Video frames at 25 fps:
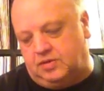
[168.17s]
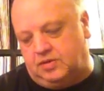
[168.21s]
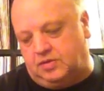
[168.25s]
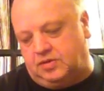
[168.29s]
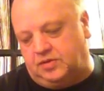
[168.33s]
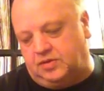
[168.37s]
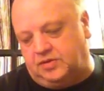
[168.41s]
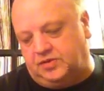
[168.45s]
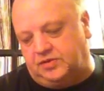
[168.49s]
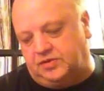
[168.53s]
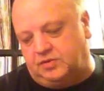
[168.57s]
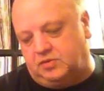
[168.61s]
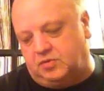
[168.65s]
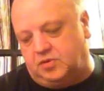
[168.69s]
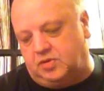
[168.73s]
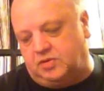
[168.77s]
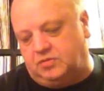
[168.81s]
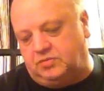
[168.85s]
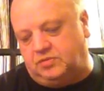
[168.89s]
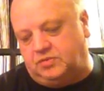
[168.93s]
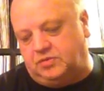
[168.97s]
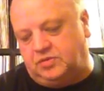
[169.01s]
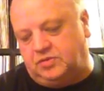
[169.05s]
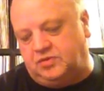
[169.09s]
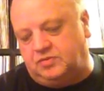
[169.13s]
There's
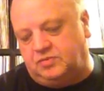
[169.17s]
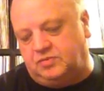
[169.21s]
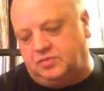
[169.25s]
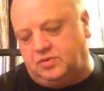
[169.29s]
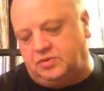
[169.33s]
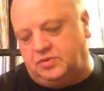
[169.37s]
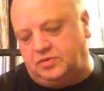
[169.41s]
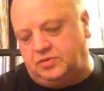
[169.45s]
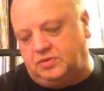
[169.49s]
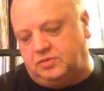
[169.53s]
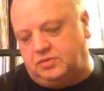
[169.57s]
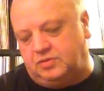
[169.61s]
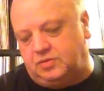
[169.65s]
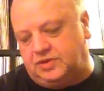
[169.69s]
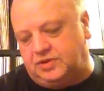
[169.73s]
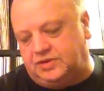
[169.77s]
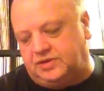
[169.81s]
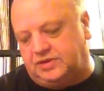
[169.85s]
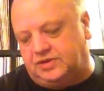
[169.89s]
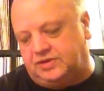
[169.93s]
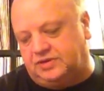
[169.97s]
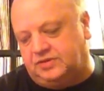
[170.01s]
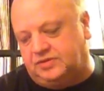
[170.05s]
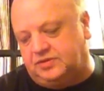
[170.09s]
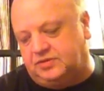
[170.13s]
one which
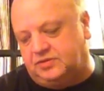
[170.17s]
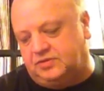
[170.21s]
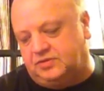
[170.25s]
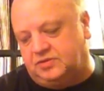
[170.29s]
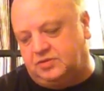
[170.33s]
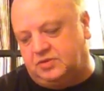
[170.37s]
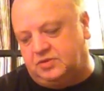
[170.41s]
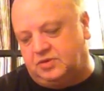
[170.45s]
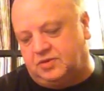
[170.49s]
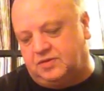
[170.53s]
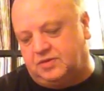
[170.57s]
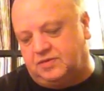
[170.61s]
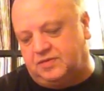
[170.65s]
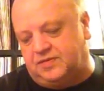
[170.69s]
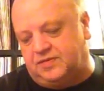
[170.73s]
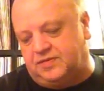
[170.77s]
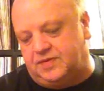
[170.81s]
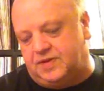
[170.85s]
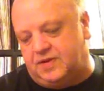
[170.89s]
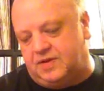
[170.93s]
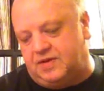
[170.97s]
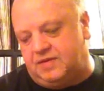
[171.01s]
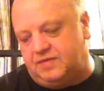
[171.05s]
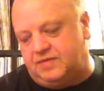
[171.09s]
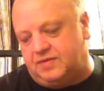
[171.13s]
has got a
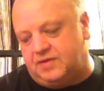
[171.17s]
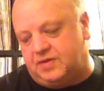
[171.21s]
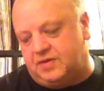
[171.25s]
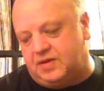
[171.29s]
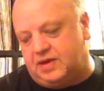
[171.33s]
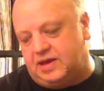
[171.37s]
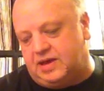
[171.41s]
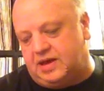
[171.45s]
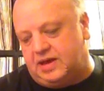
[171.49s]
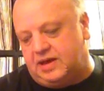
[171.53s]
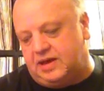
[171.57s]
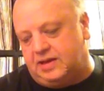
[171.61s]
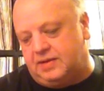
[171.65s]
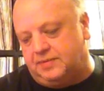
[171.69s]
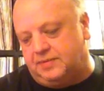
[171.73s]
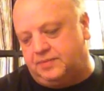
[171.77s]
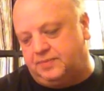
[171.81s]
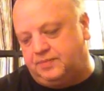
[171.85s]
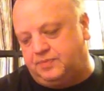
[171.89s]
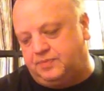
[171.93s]
very, very,